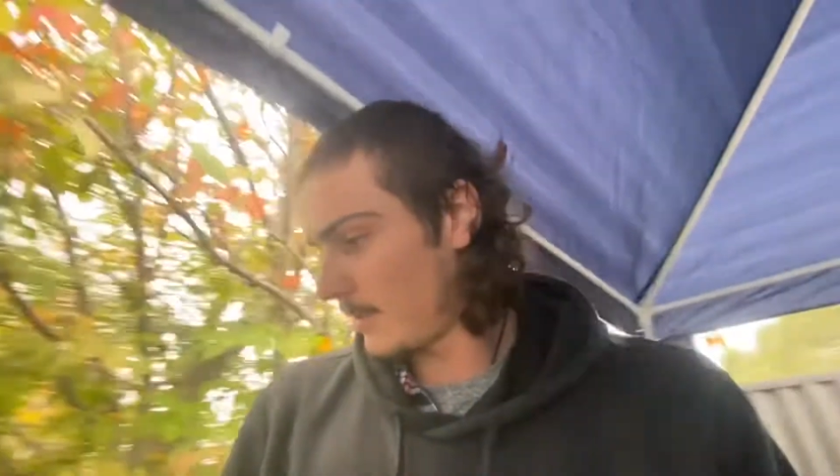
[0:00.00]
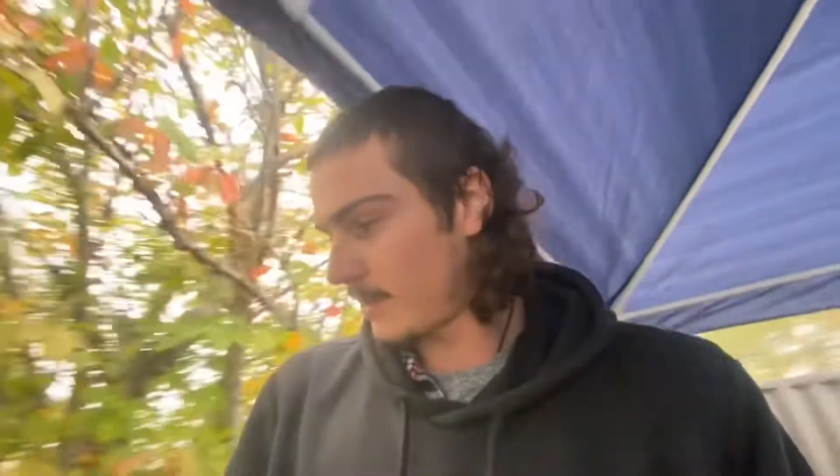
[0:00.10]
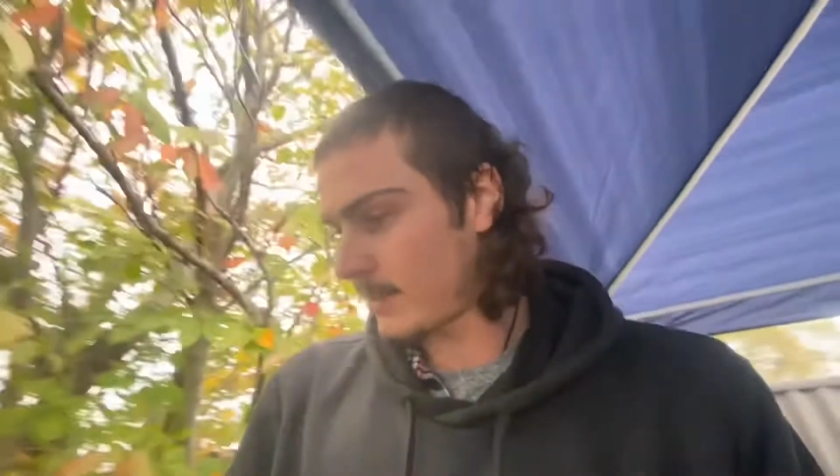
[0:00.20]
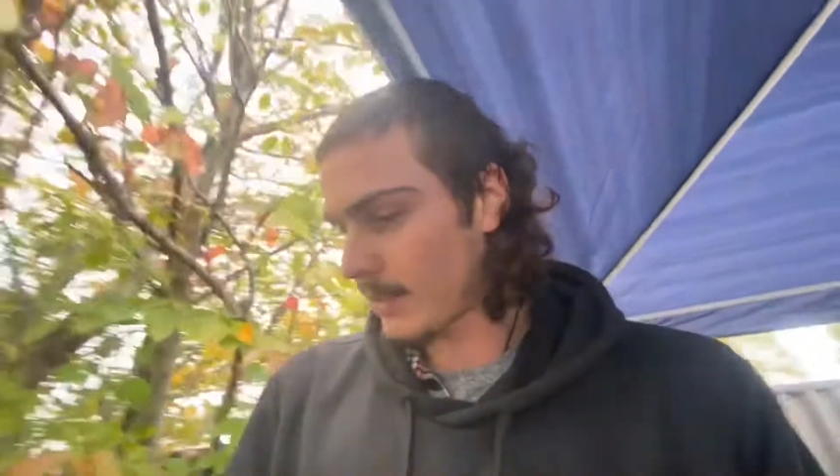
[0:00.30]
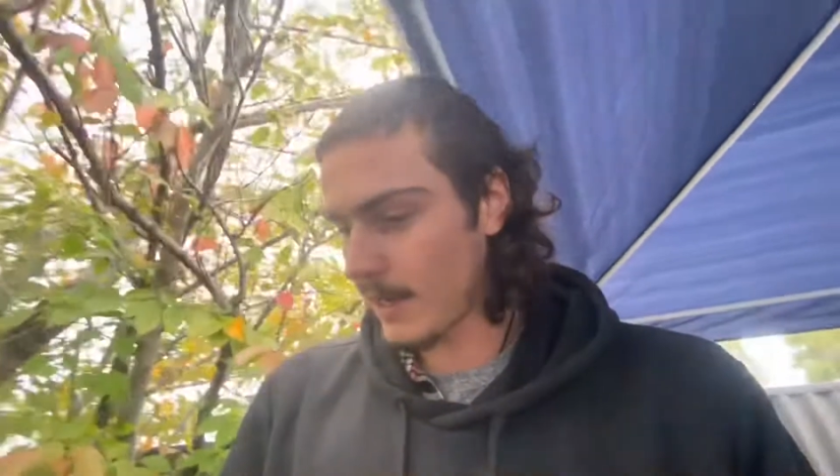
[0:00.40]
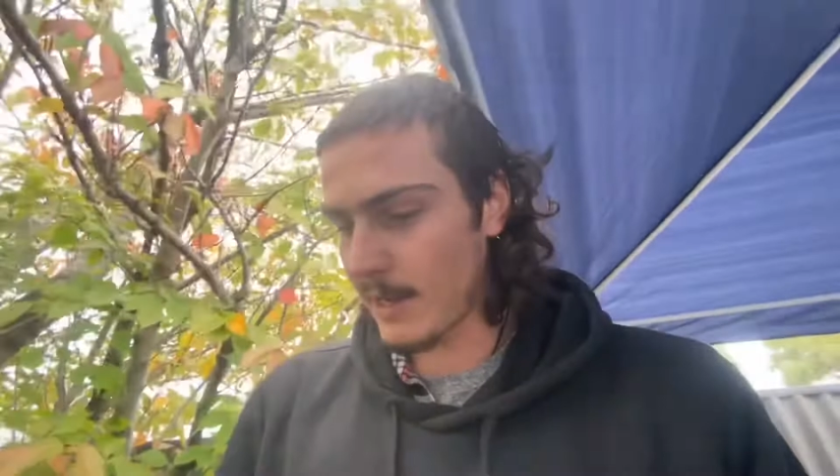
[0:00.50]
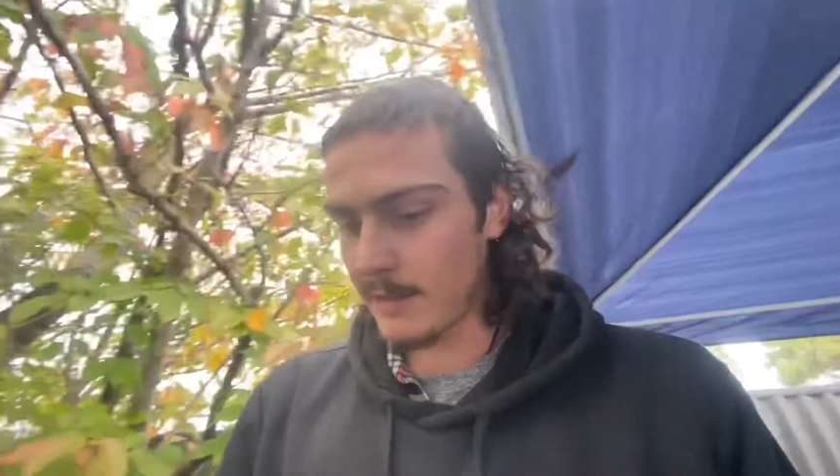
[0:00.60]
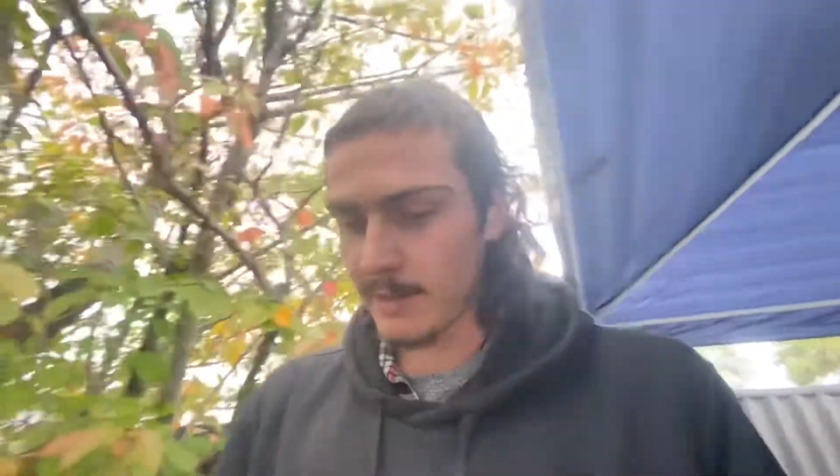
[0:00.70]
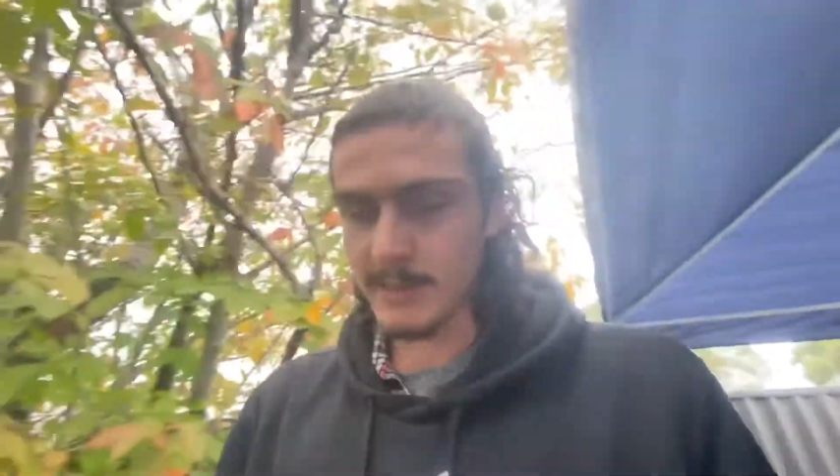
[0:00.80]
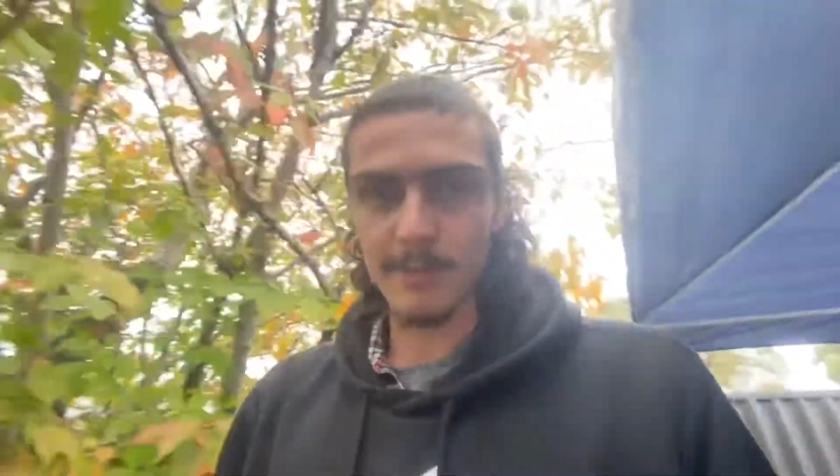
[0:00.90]
that's the car,
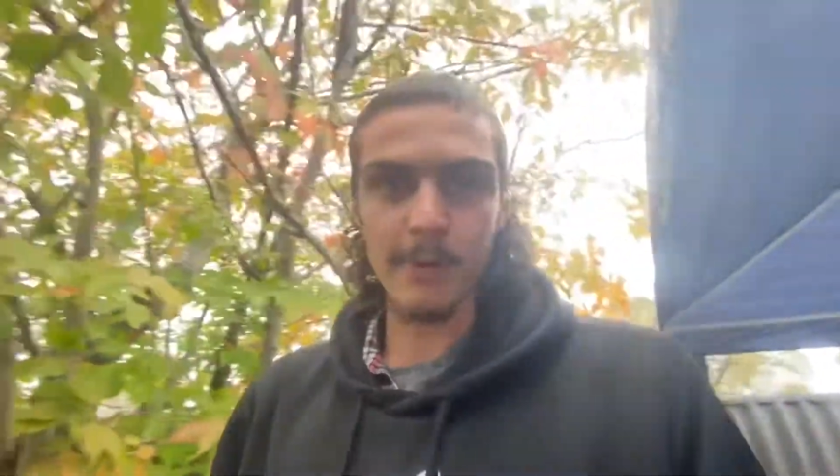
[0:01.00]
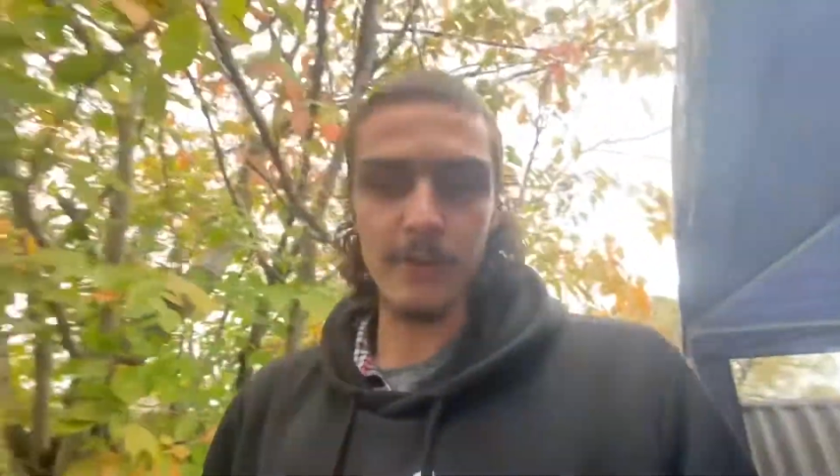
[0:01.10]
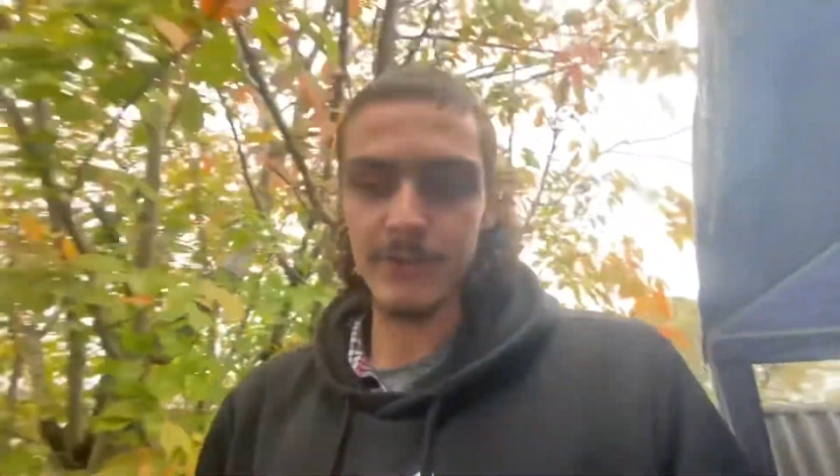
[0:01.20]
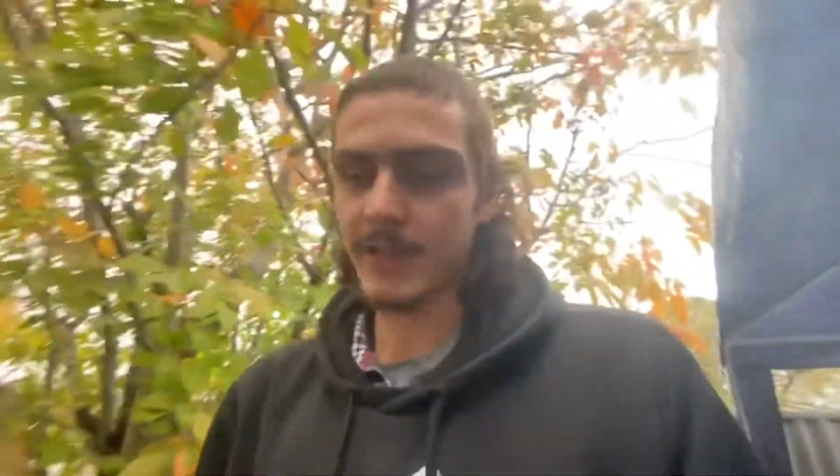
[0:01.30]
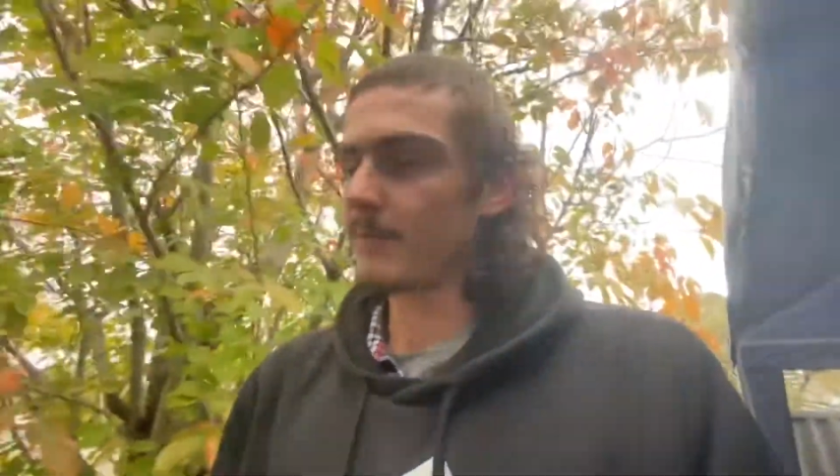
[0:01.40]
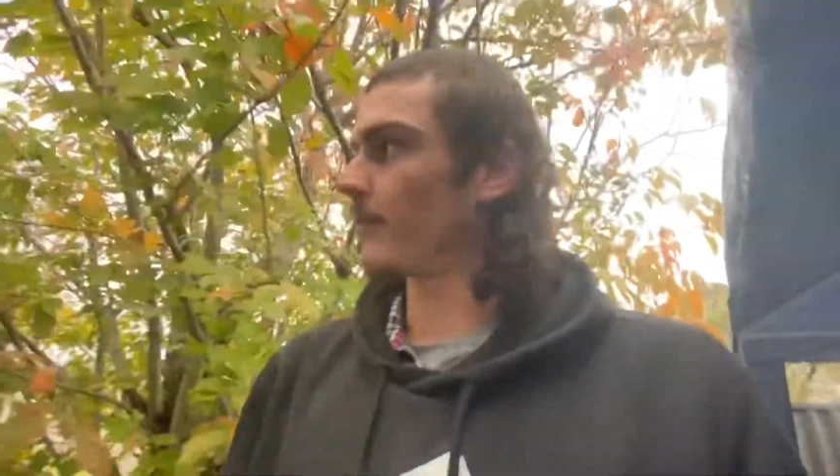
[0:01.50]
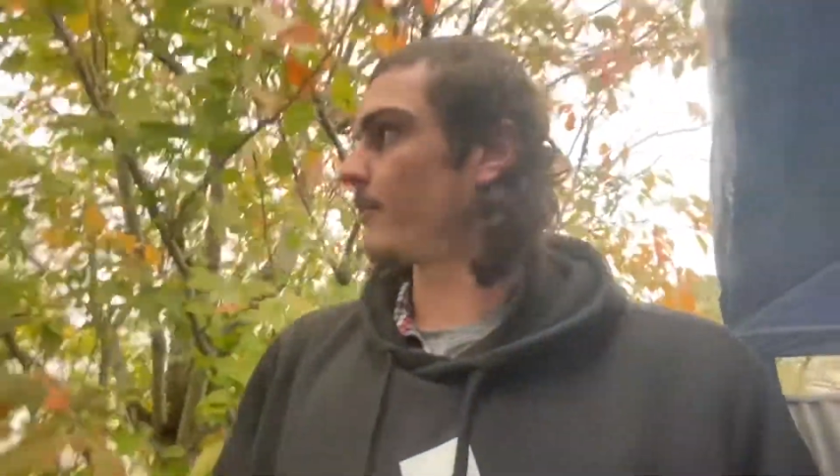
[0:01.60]
that's the project we're gonna